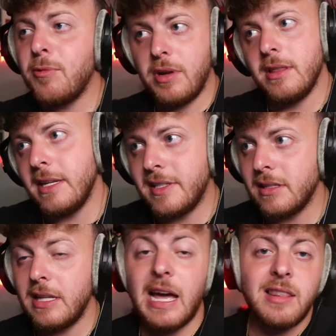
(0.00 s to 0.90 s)
And
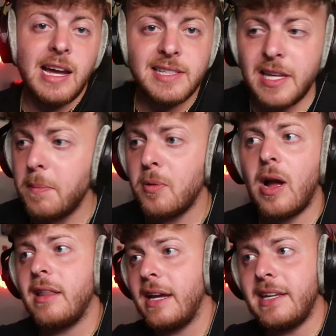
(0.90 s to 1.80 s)
realistically, I like Temperrr,
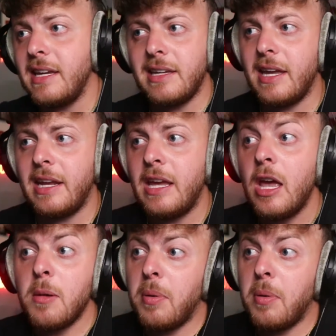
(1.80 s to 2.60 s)
I like King Kenny,